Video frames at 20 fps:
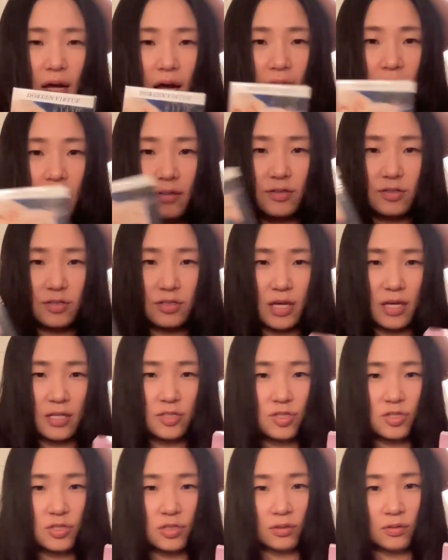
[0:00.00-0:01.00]
and
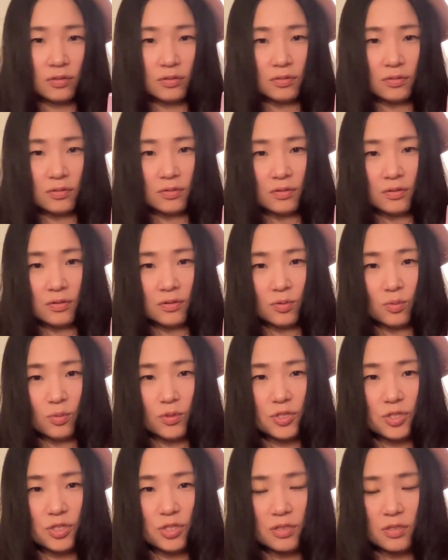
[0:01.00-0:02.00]
Angel
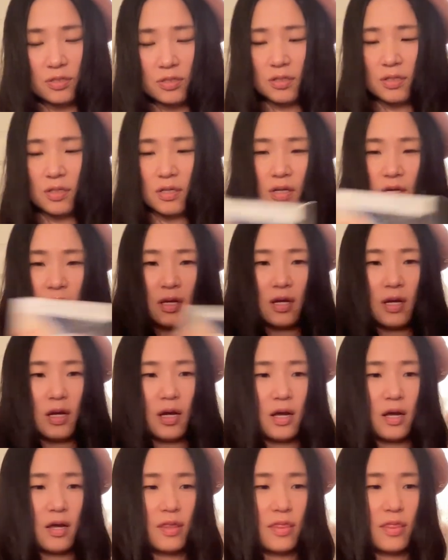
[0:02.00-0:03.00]
Wishes,
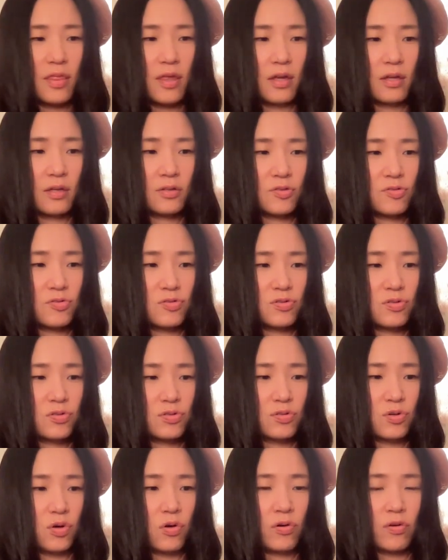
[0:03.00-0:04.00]
and then
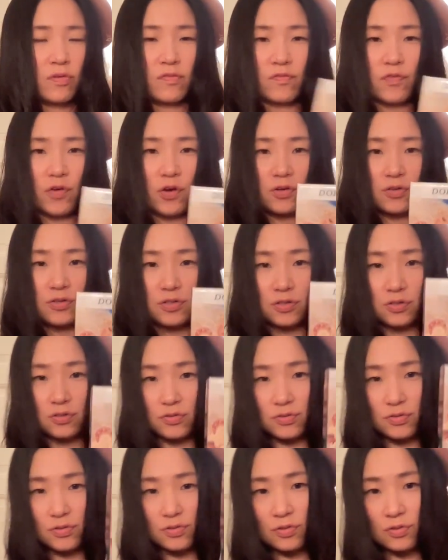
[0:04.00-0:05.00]
Doreen
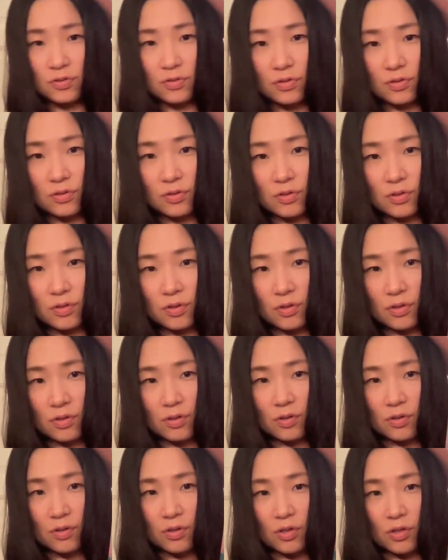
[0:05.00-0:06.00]
Virtues,
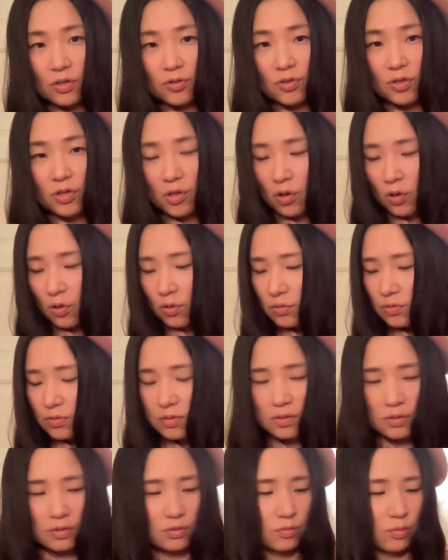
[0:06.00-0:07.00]
the
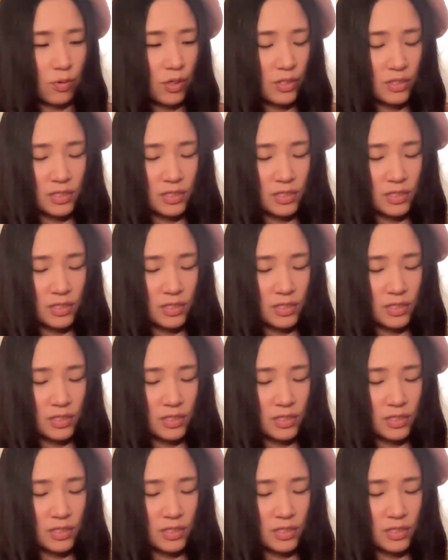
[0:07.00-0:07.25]
unicorns, or